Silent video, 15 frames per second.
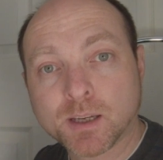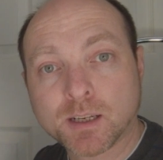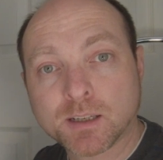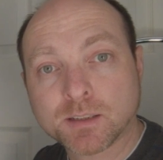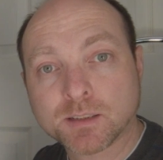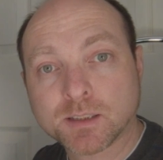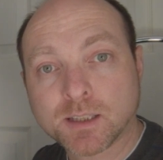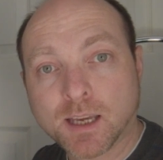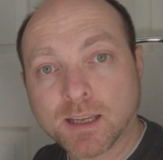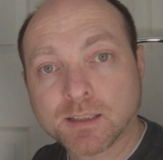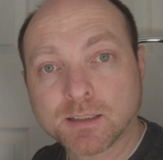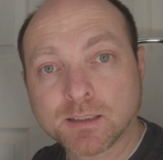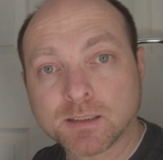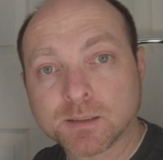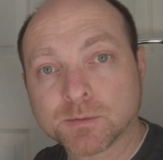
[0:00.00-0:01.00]
Myenergi
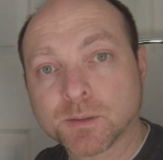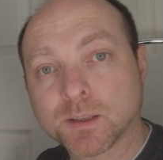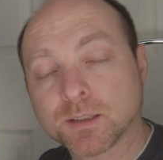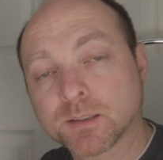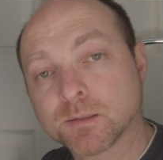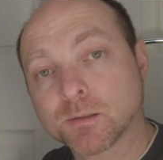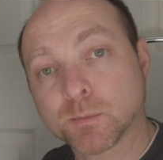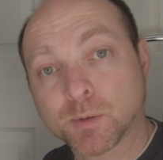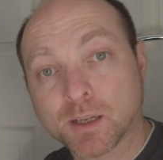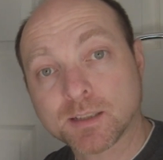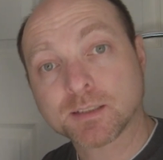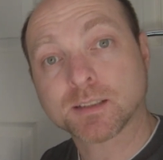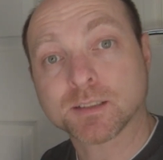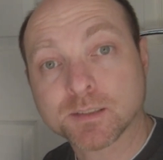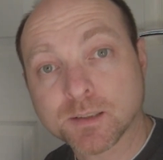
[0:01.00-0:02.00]
Eddi device to
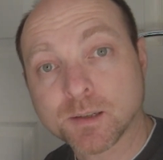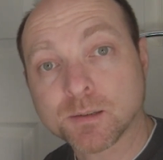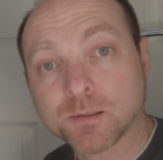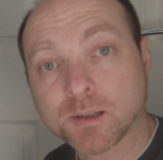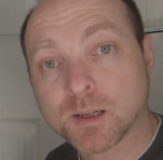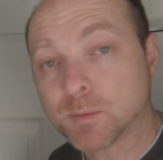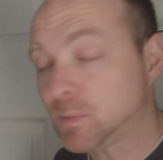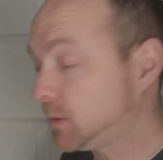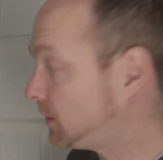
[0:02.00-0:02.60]
replace our solar